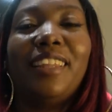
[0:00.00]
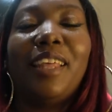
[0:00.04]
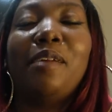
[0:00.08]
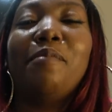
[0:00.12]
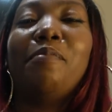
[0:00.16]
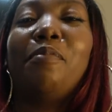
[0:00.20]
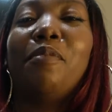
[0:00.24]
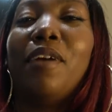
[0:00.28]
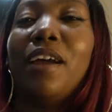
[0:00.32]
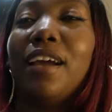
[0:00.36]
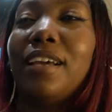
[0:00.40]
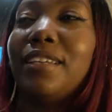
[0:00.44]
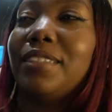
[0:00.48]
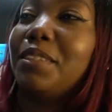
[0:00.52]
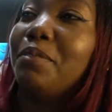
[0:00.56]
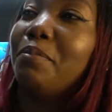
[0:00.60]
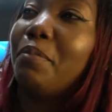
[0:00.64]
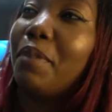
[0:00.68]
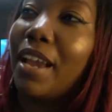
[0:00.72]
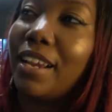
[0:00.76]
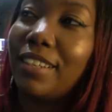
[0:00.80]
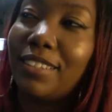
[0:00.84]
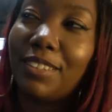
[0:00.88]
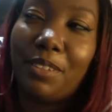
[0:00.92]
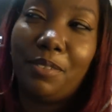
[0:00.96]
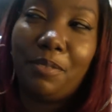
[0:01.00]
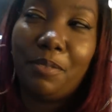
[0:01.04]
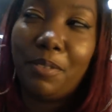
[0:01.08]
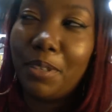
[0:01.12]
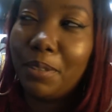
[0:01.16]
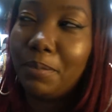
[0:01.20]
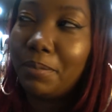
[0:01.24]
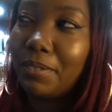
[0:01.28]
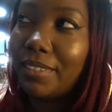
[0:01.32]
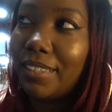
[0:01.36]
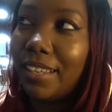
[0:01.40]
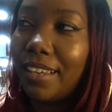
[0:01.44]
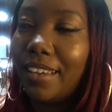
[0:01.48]
they price matched the
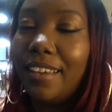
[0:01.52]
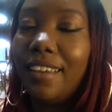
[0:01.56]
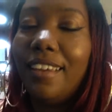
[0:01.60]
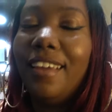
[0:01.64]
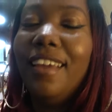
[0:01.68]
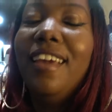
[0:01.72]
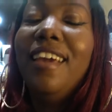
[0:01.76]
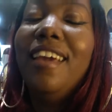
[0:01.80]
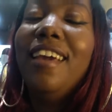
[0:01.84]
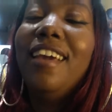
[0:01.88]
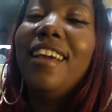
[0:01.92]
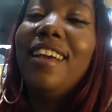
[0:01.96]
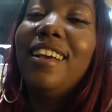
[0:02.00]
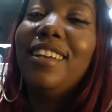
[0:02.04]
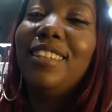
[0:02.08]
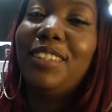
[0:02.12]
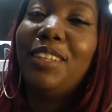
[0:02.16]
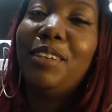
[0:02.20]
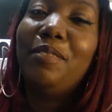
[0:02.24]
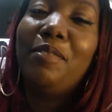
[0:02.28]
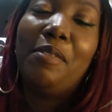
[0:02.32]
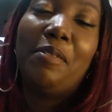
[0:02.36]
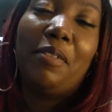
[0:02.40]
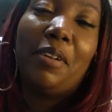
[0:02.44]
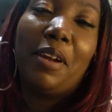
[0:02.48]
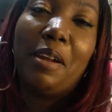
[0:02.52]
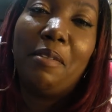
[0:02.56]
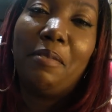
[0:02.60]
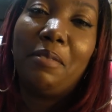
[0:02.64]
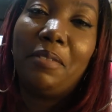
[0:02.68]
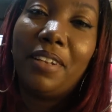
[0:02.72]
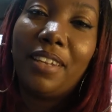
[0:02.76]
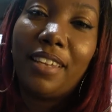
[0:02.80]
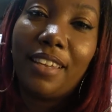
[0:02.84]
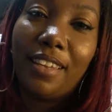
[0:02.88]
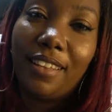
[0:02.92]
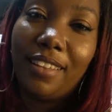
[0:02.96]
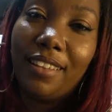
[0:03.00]
website, and so we were able
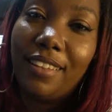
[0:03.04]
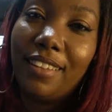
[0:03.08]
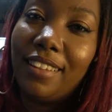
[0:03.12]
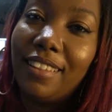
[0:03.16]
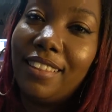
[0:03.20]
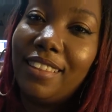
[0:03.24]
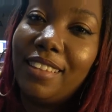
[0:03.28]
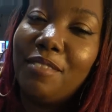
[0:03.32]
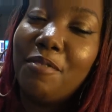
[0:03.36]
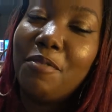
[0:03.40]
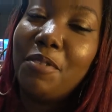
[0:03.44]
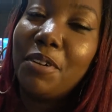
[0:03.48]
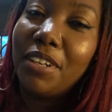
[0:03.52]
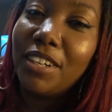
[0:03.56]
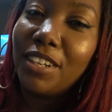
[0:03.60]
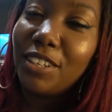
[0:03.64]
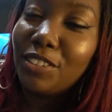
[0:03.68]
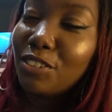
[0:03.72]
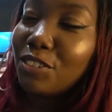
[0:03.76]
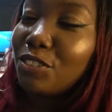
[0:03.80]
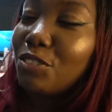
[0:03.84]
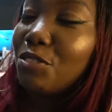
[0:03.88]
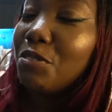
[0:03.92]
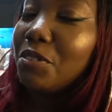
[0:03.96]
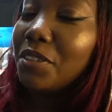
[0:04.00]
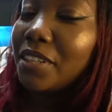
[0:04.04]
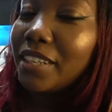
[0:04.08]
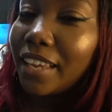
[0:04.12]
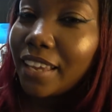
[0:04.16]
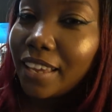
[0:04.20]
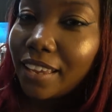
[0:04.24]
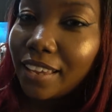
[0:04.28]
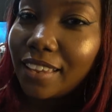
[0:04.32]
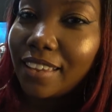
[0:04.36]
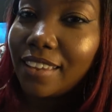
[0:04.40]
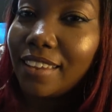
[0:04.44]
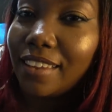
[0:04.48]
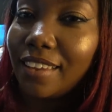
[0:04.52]
to get the one hundred
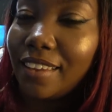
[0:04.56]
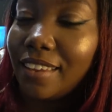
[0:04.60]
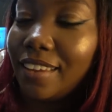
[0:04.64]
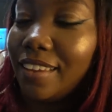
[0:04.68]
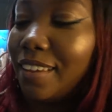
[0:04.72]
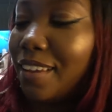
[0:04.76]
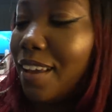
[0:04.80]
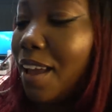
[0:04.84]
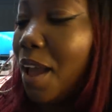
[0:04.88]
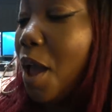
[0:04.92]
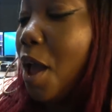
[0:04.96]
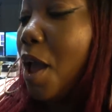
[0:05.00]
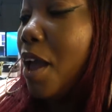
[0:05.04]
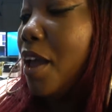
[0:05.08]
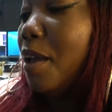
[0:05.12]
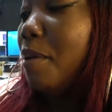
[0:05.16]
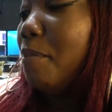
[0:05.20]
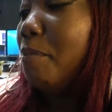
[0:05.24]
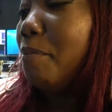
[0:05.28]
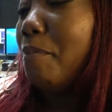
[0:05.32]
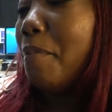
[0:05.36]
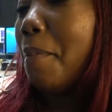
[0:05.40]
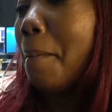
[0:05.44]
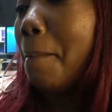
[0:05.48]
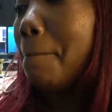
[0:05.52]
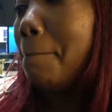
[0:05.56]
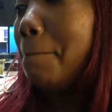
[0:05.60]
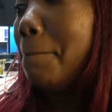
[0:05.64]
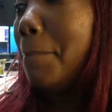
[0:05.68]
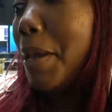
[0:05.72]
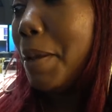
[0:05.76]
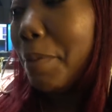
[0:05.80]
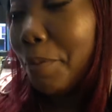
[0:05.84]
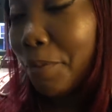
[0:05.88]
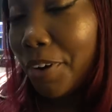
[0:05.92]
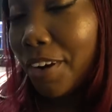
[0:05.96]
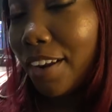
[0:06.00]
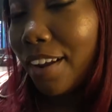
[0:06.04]
twenty-eight gig
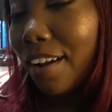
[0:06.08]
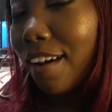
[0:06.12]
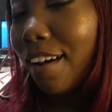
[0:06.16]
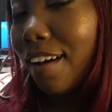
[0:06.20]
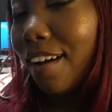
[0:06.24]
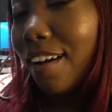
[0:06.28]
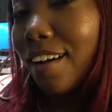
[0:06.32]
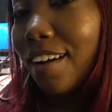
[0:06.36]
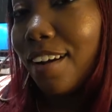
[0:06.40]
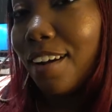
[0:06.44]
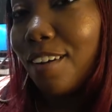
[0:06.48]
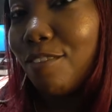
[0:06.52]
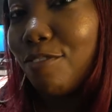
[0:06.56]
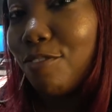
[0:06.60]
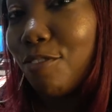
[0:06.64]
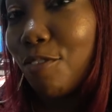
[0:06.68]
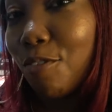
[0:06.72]
memory card